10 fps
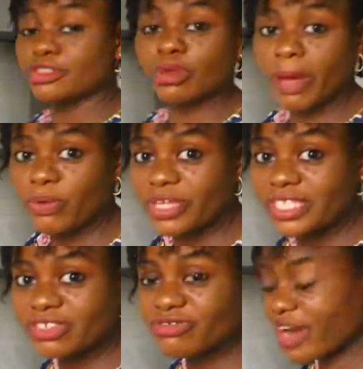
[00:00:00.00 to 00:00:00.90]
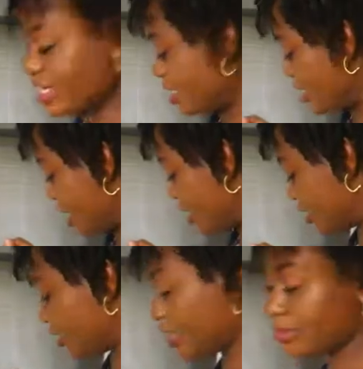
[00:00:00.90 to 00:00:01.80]
So my wheat is ready,
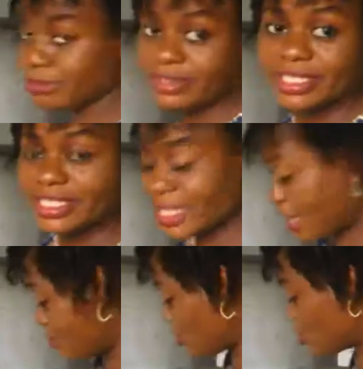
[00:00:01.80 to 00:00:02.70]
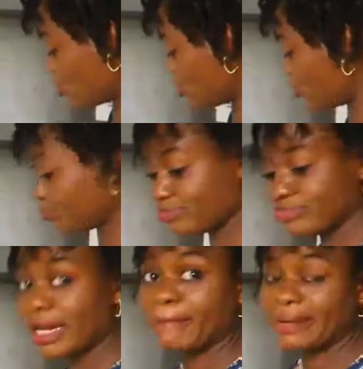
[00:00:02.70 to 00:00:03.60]
and it's time to
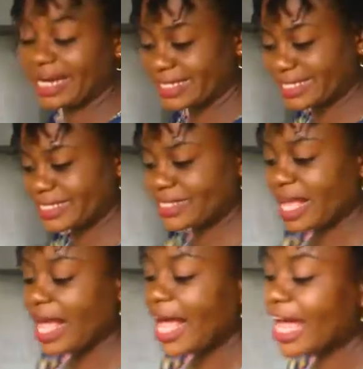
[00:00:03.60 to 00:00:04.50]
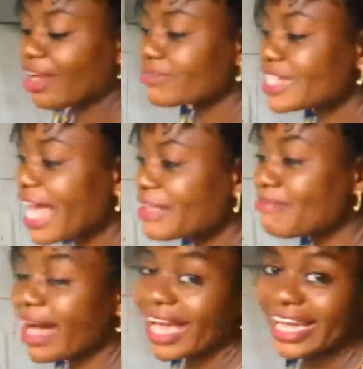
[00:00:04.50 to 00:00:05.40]
plate. I love tying
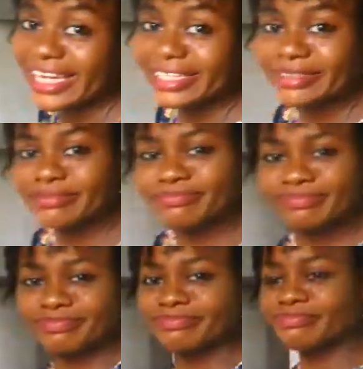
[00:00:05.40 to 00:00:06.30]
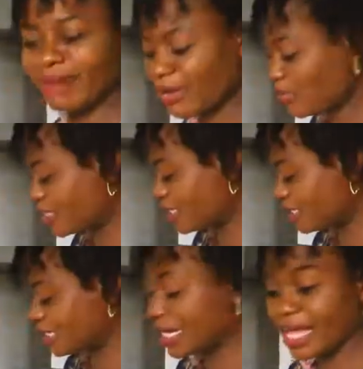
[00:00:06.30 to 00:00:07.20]
my wheat in
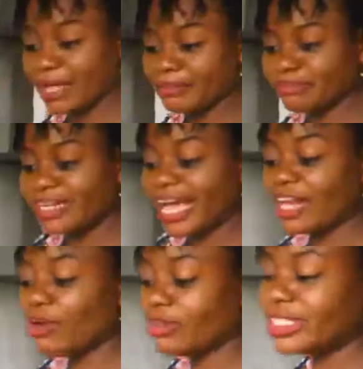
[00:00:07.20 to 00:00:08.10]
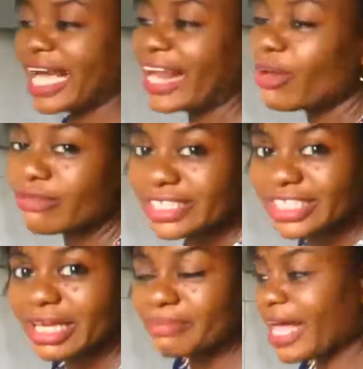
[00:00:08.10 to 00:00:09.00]
the nylon. Yeah, I love the
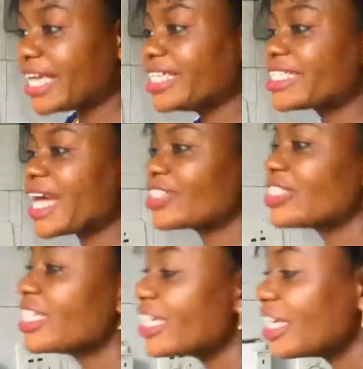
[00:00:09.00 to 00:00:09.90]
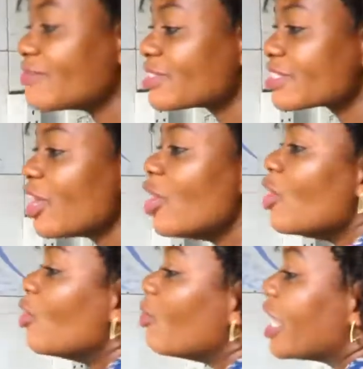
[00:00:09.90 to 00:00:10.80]
shape that it actually gives
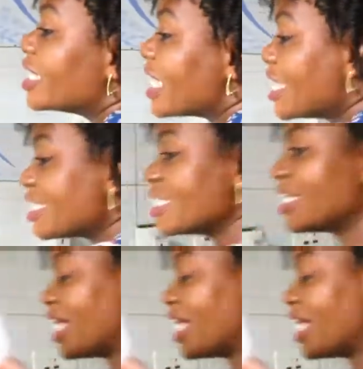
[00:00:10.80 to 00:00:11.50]
when I tie it in the